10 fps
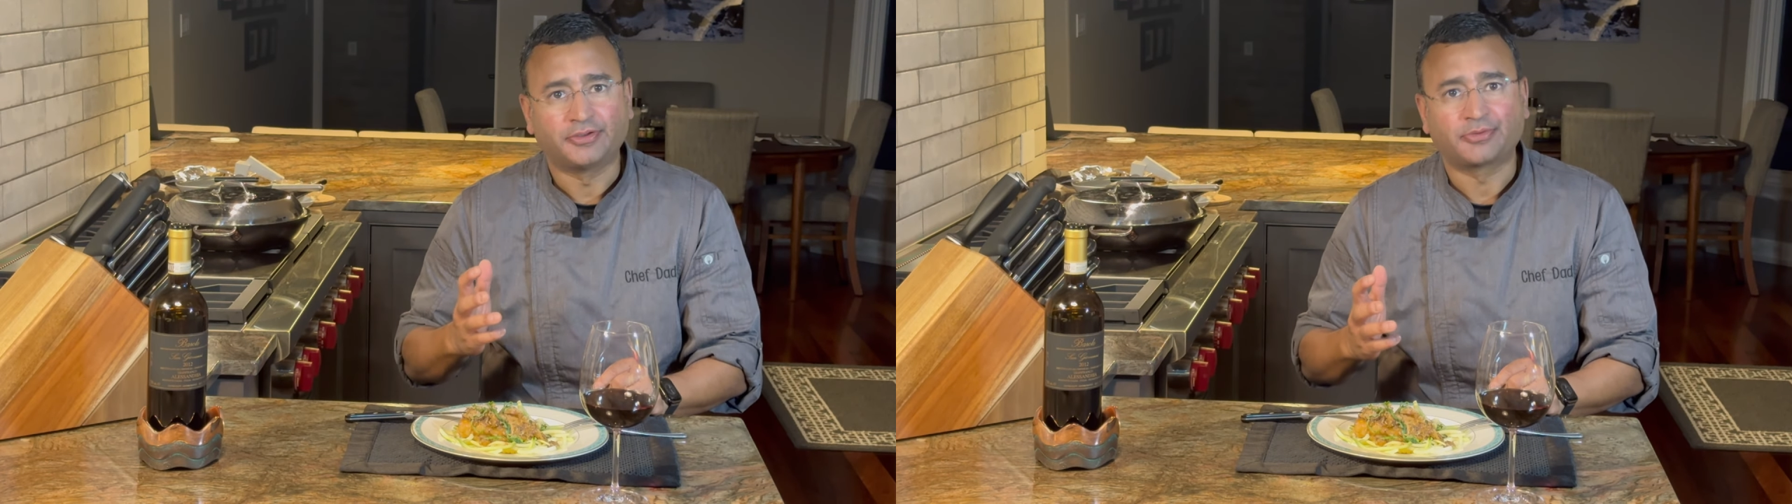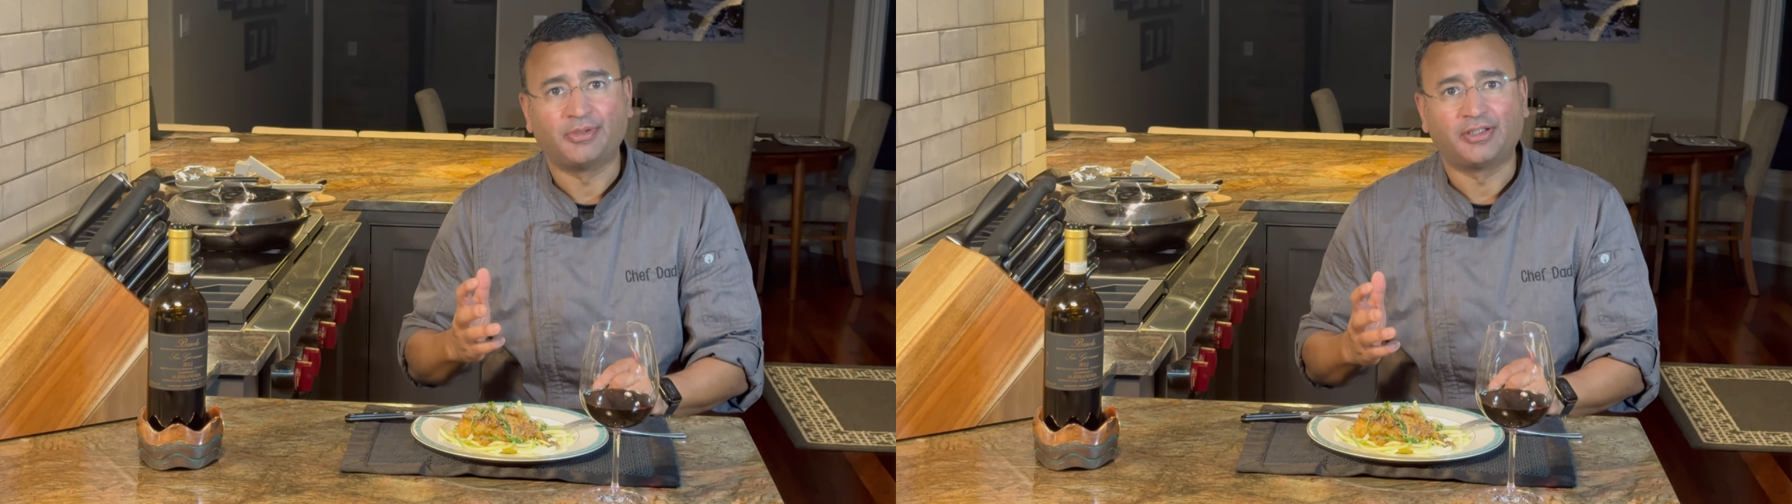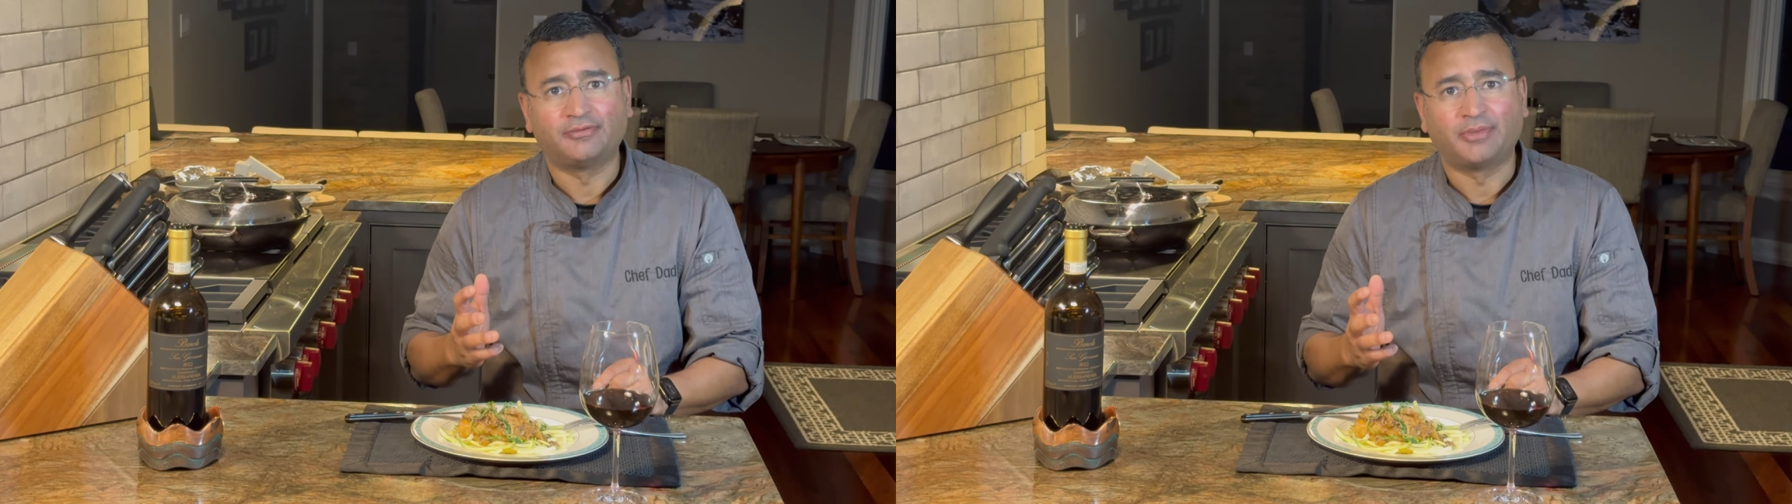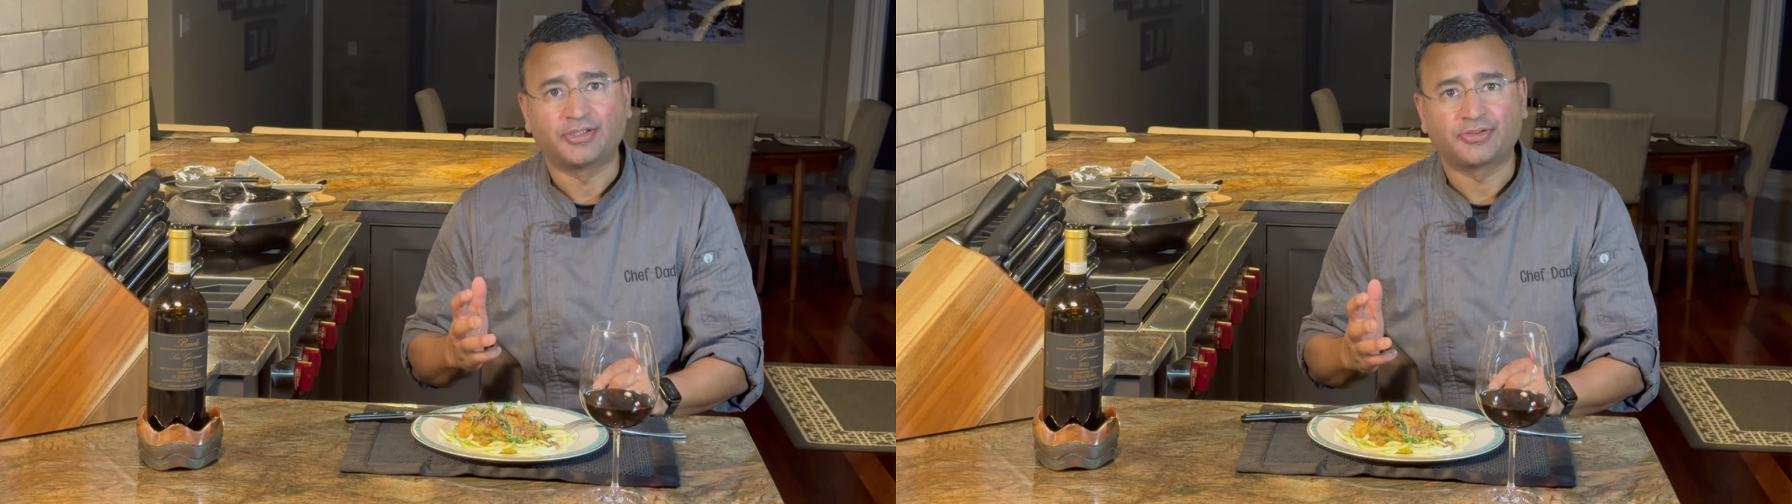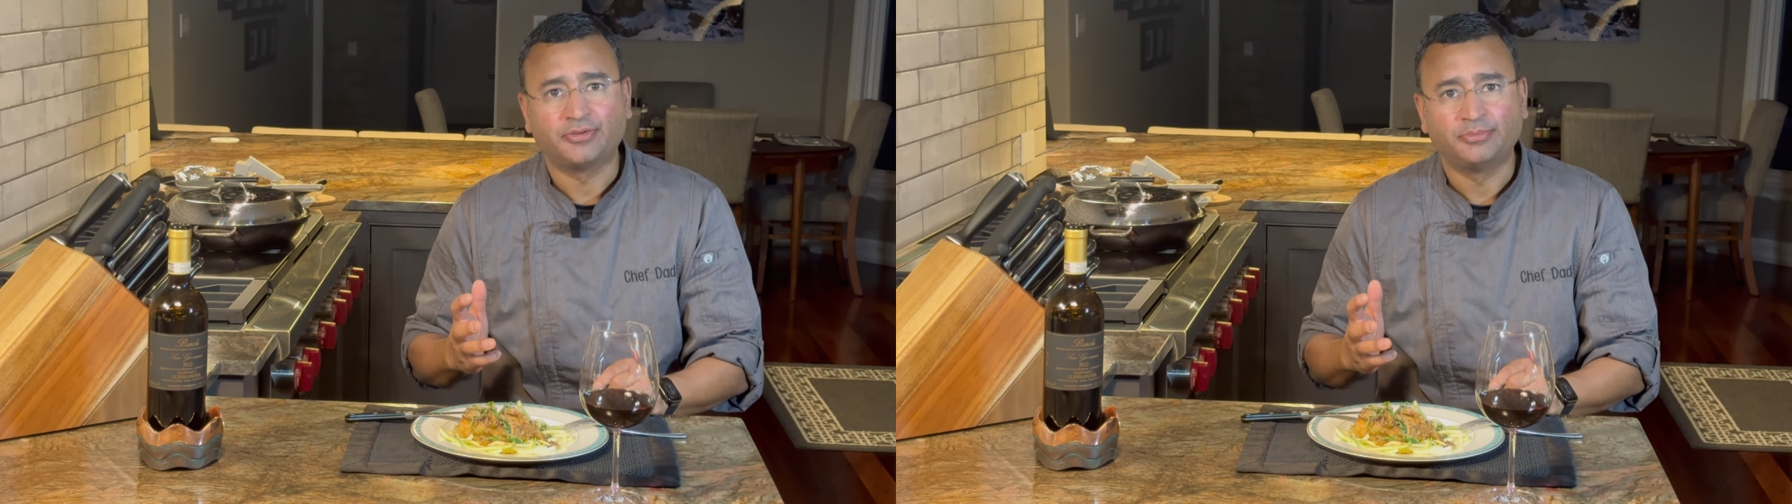smell of
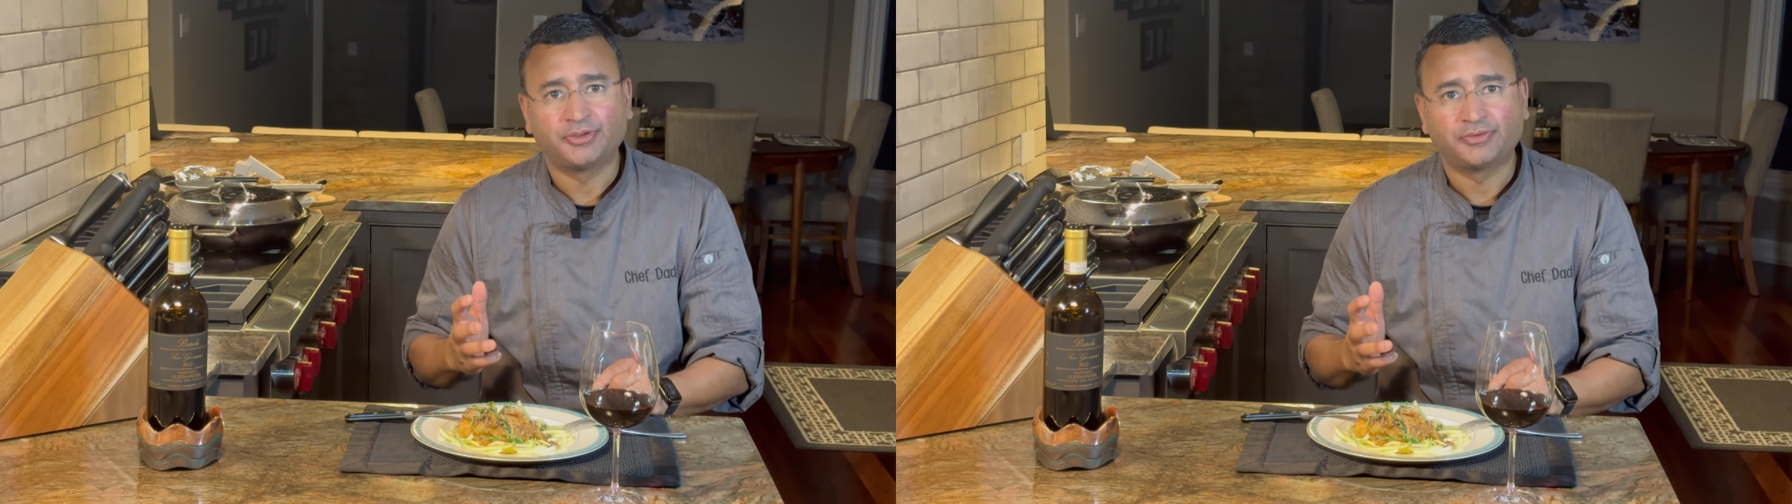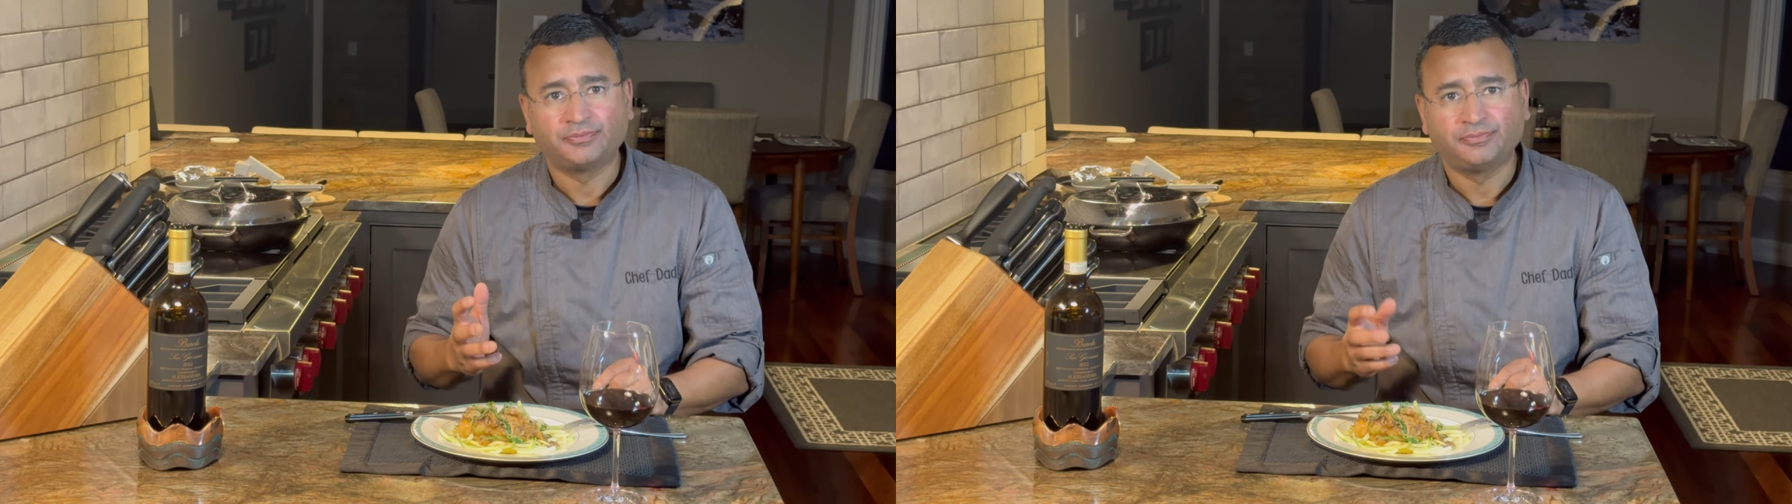mushrooms.